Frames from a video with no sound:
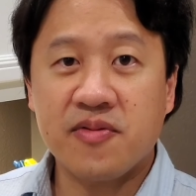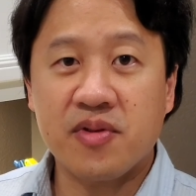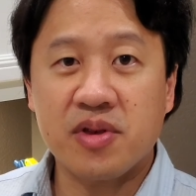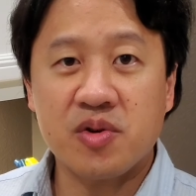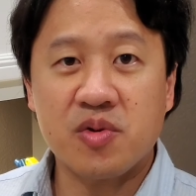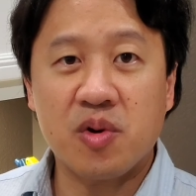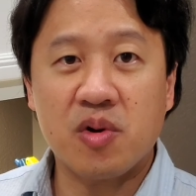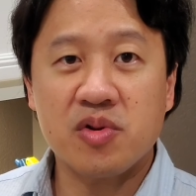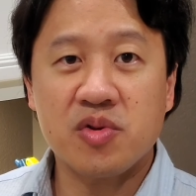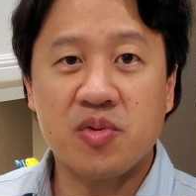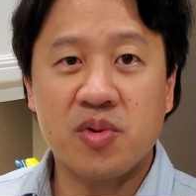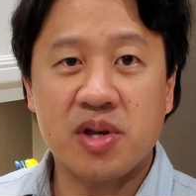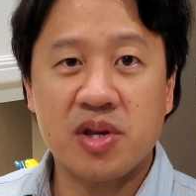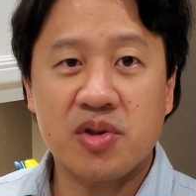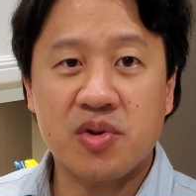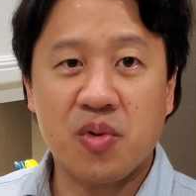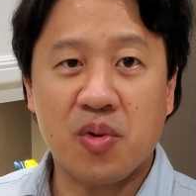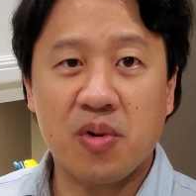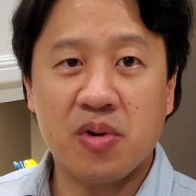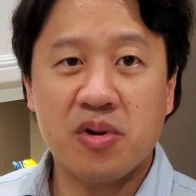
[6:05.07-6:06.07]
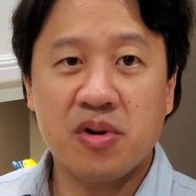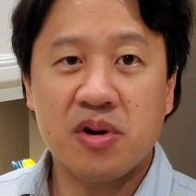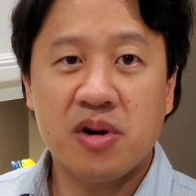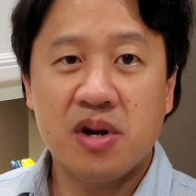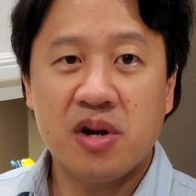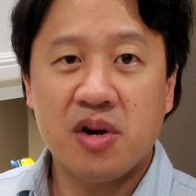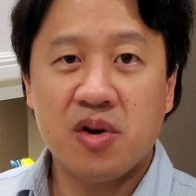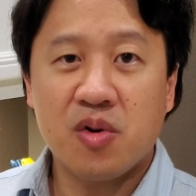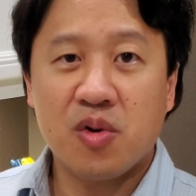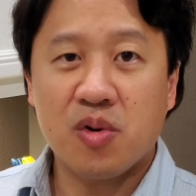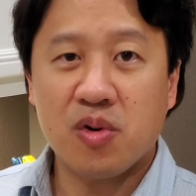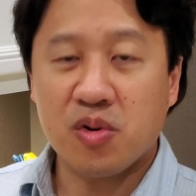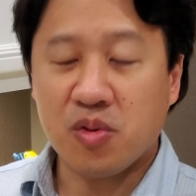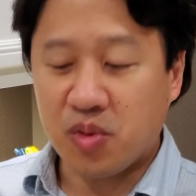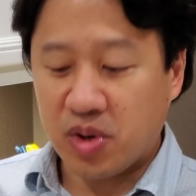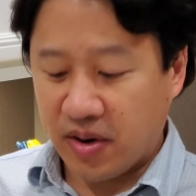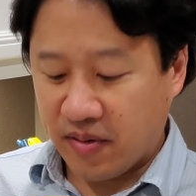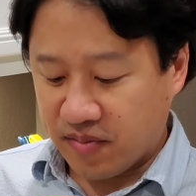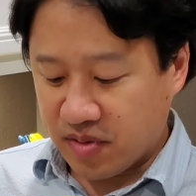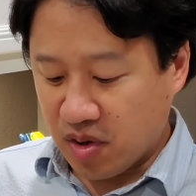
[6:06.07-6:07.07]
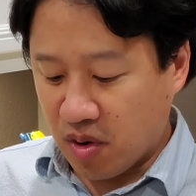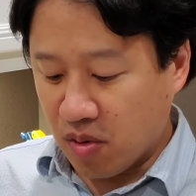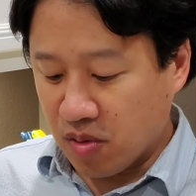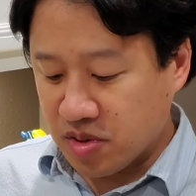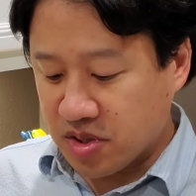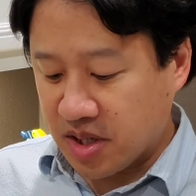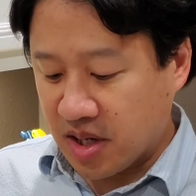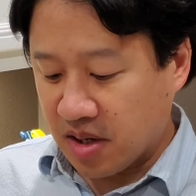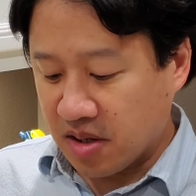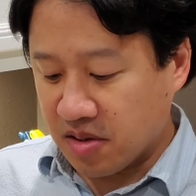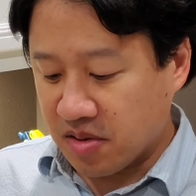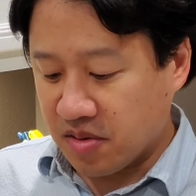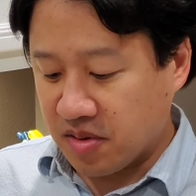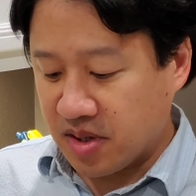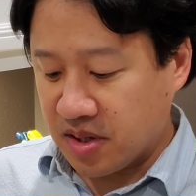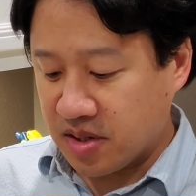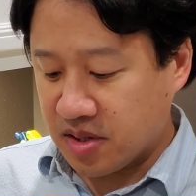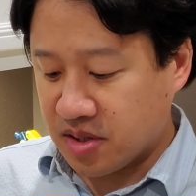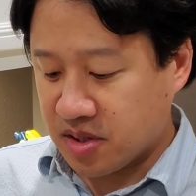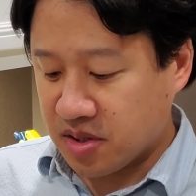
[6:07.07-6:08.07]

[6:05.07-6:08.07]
for the grocery store or whatever the wholesaler is.